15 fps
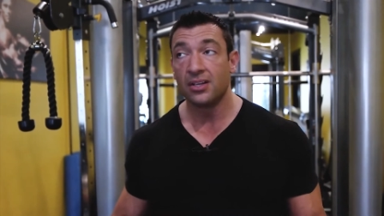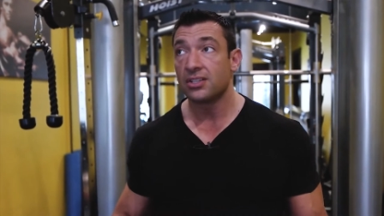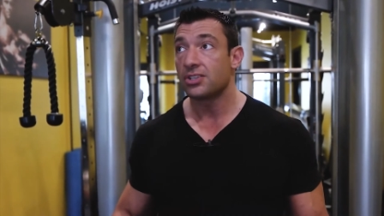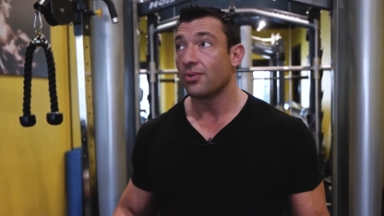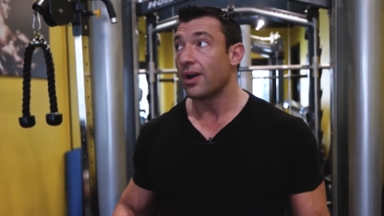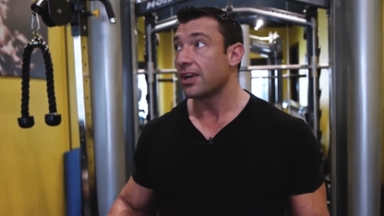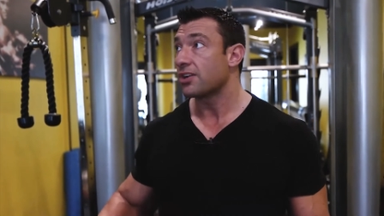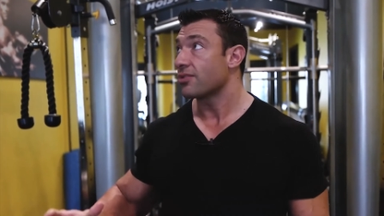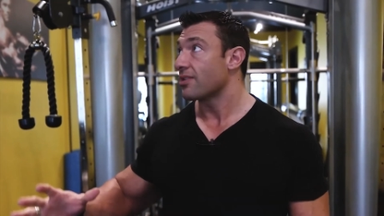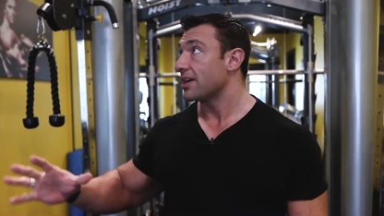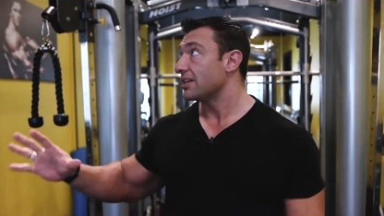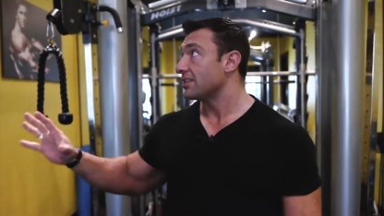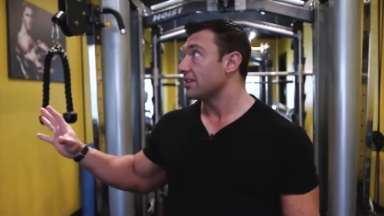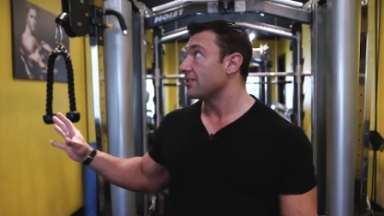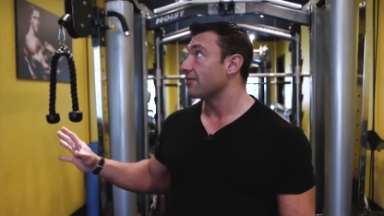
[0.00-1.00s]
So I
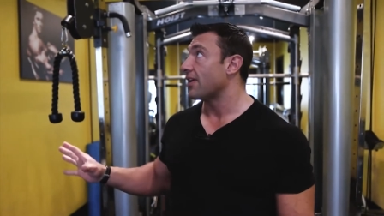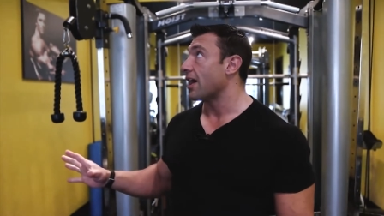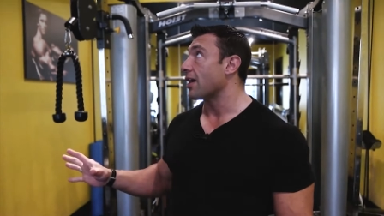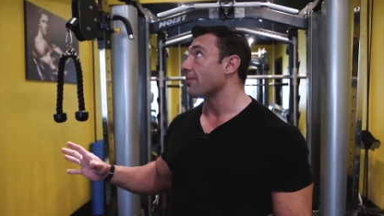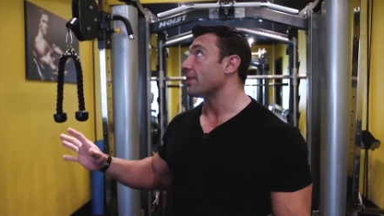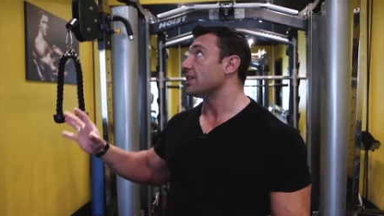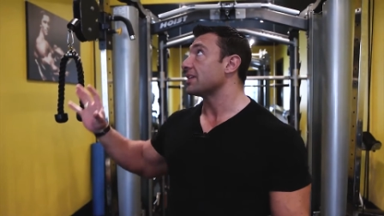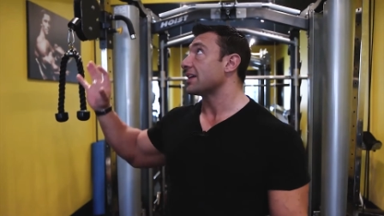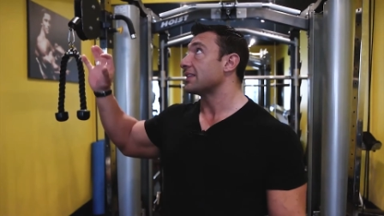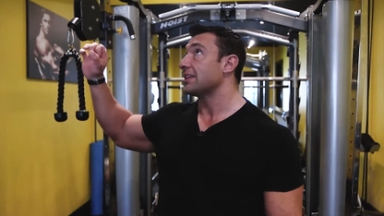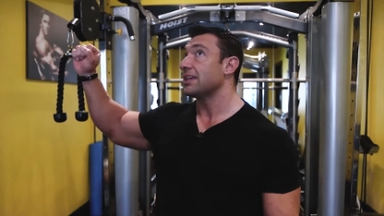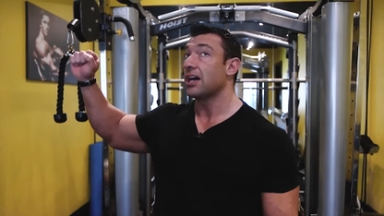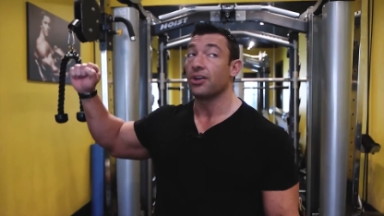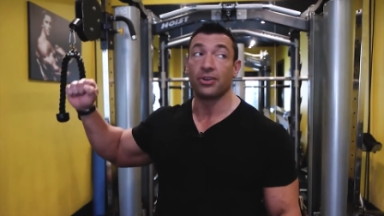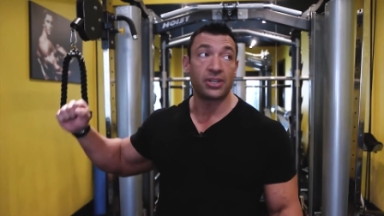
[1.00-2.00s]
created the environment. You got the
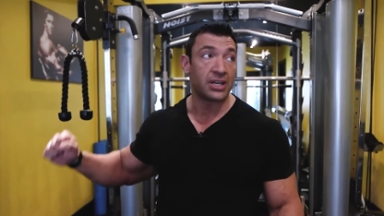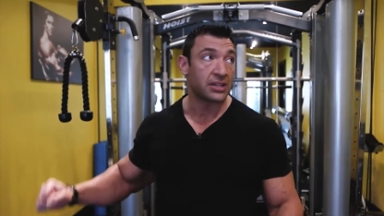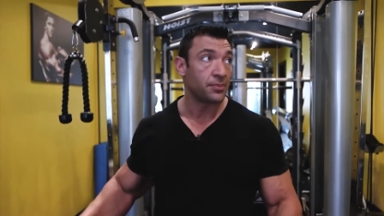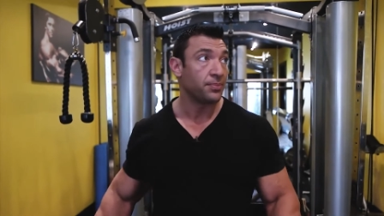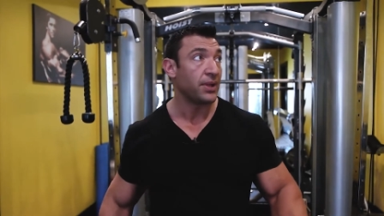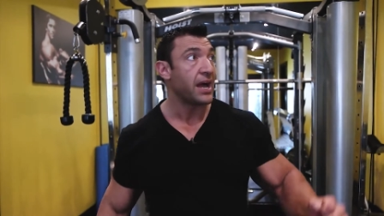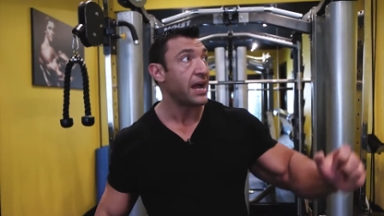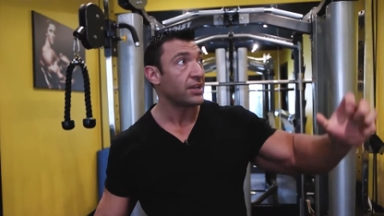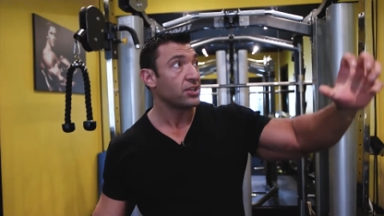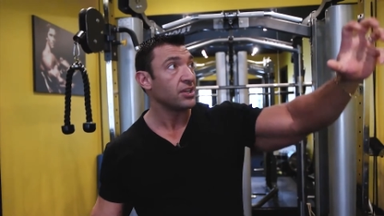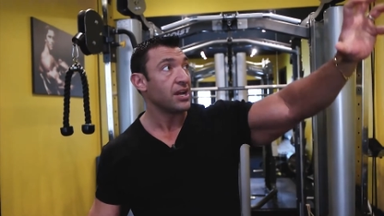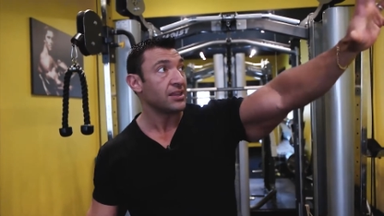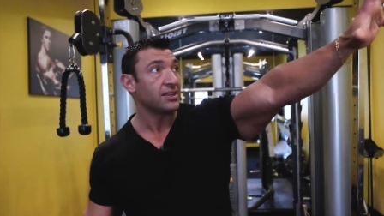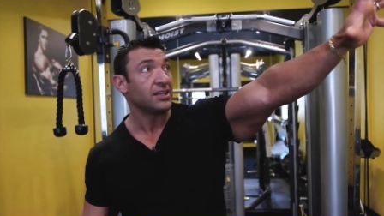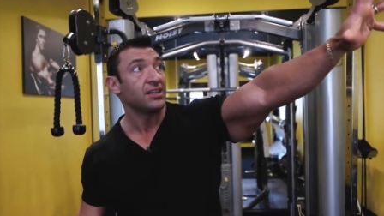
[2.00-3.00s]
yellow, you got the black, you
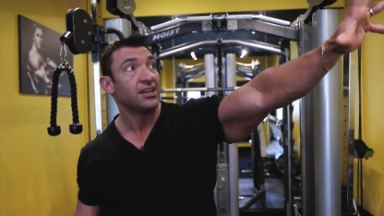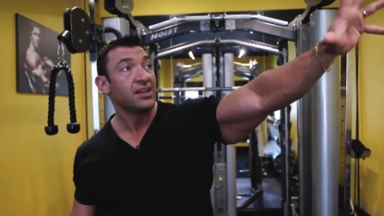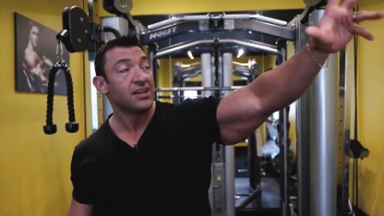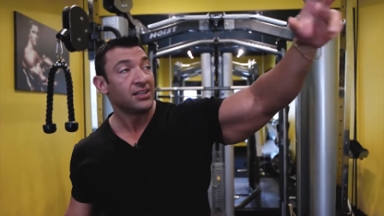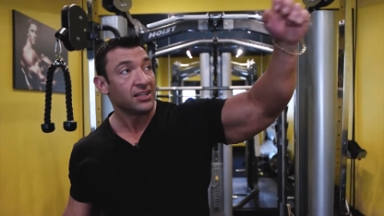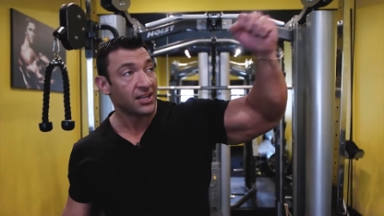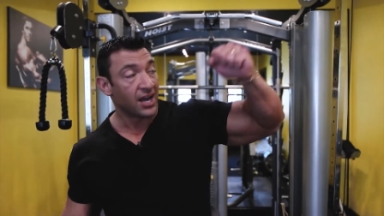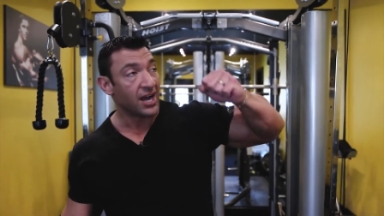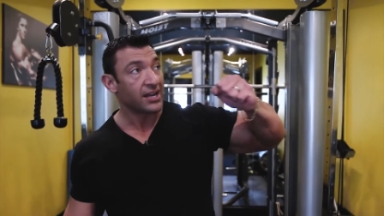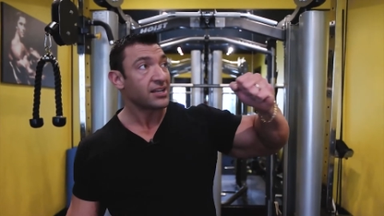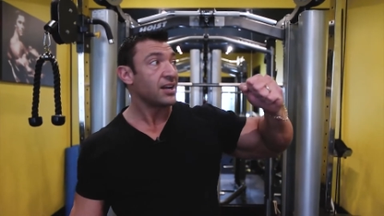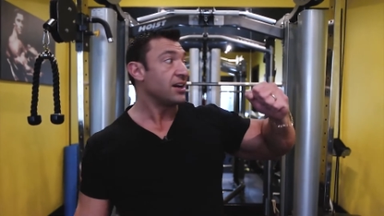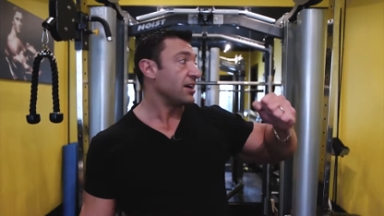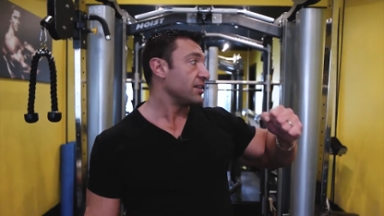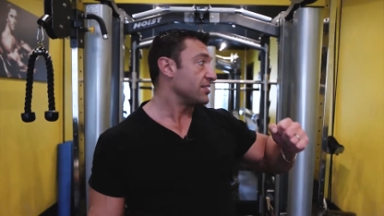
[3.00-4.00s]
got the
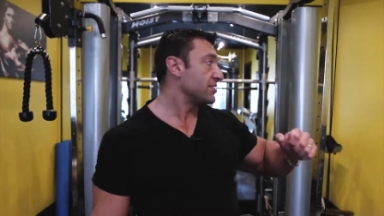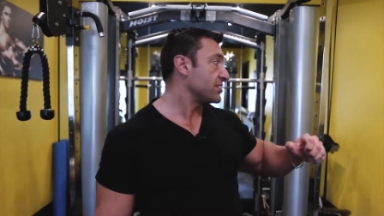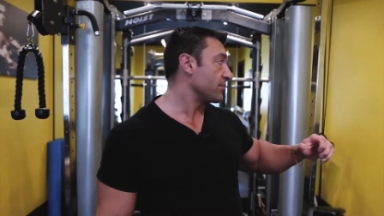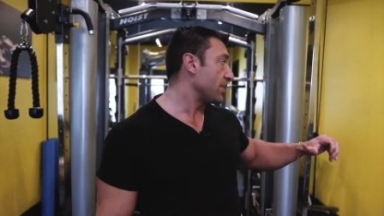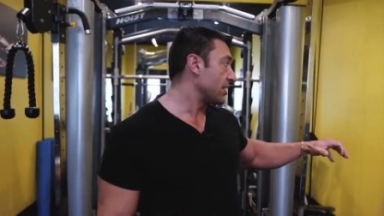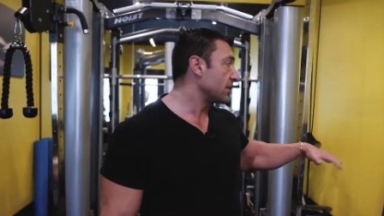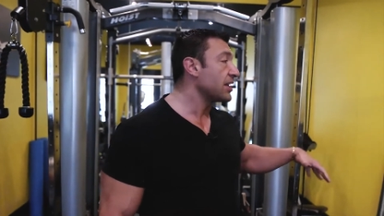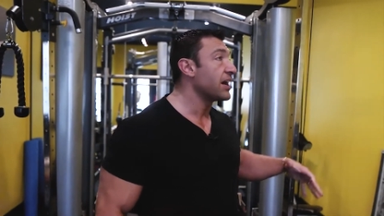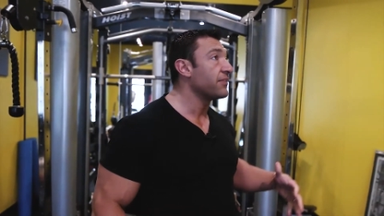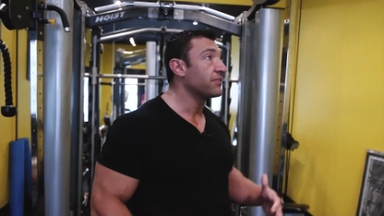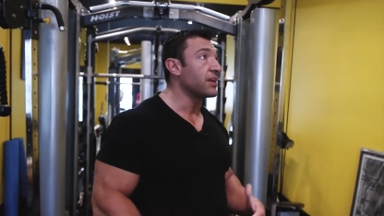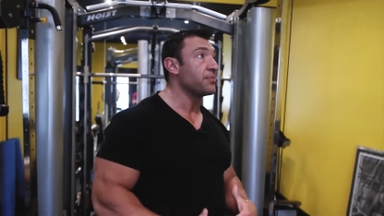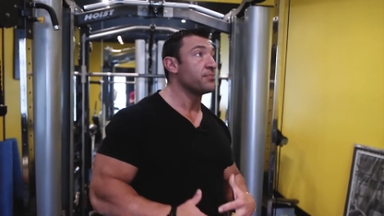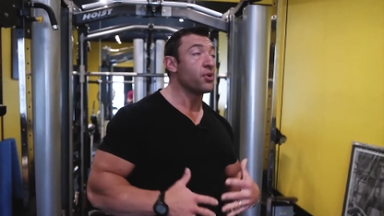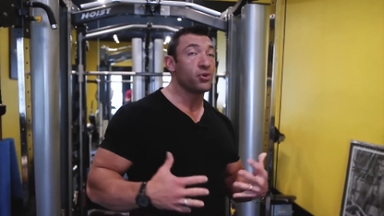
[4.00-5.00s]
icons in my life
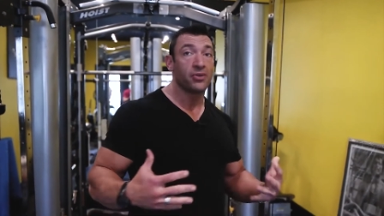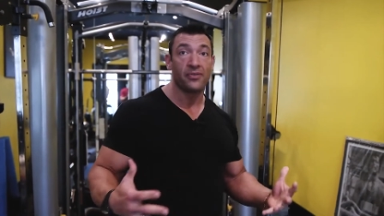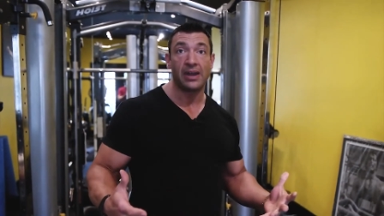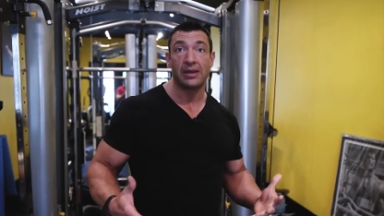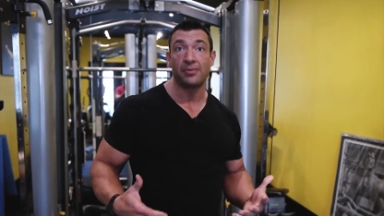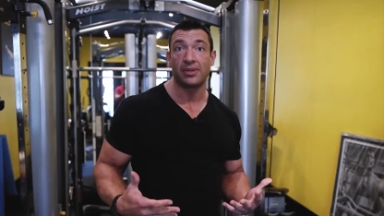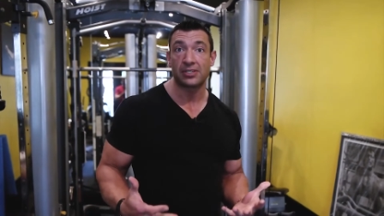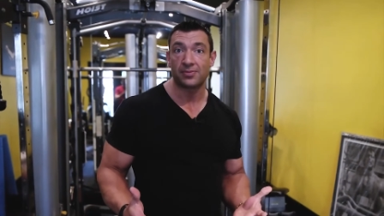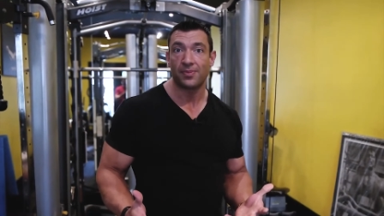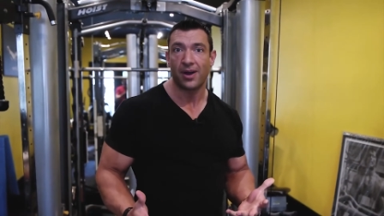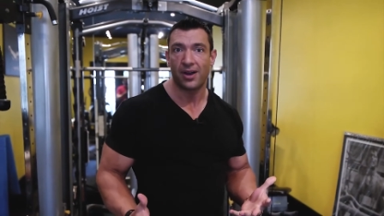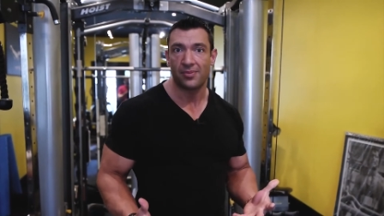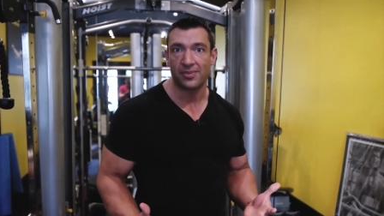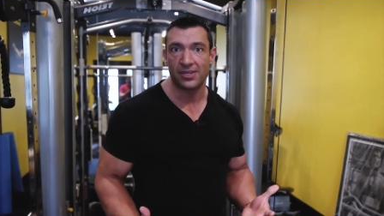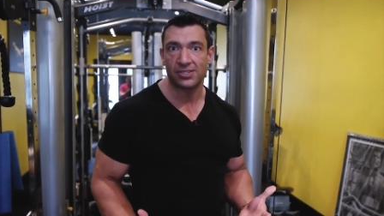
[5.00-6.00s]
that motivated me,
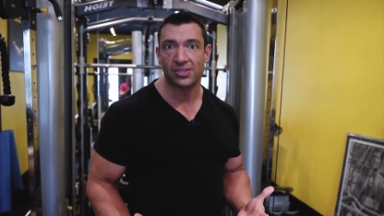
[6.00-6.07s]
inspired me.